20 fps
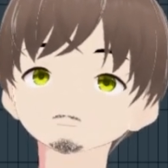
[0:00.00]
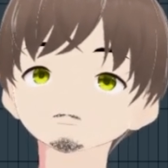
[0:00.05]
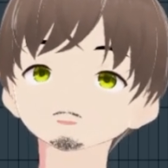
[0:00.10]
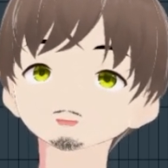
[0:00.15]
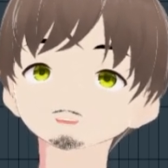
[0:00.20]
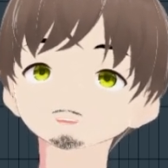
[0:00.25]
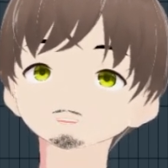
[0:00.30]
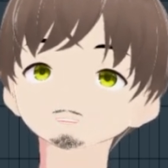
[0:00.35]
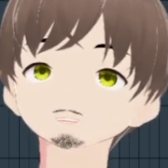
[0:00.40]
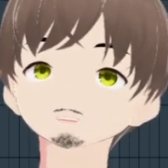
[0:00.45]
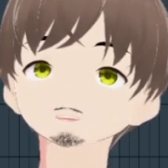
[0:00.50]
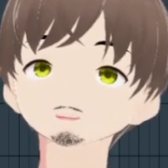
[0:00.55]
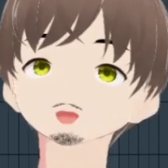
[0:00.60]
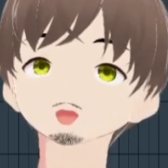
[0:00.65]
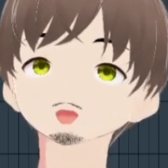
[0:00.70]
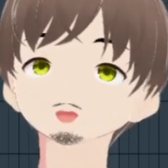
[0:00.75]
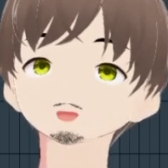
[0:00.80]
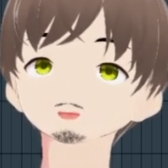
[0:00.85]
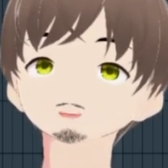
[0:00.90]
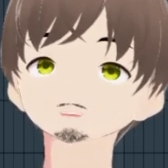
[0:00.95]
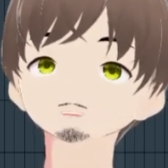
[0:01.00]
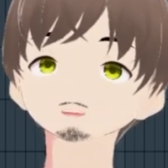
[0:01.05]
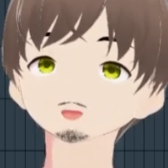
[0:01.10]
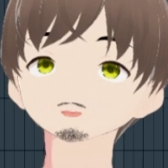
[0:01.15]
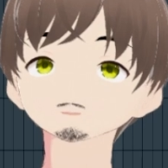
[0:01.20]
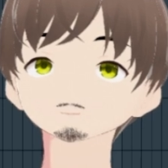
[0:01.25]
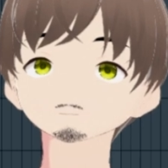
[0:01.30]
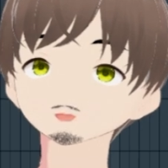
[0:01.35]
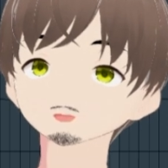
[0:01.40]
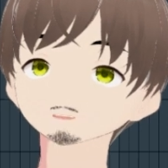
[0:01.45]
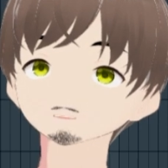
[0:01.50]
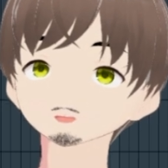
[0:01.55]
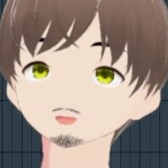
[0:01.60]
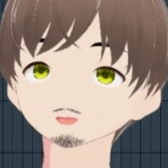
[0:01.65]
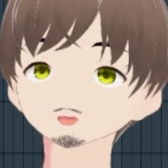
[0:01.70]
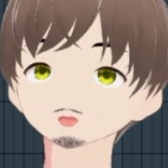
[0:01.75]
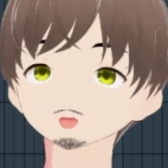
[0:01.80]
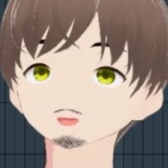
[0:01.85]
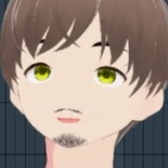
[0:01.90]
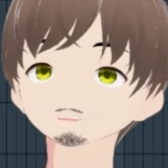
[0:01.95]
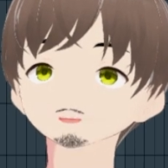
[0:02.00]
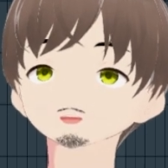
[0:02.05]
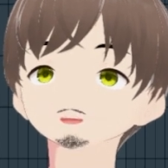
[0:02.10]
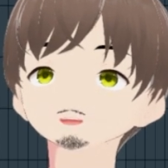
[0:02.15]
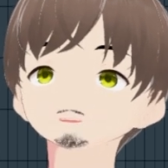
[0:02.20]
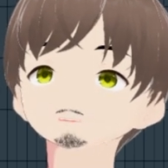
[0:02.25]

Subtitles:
And yeah, that's pretty much it.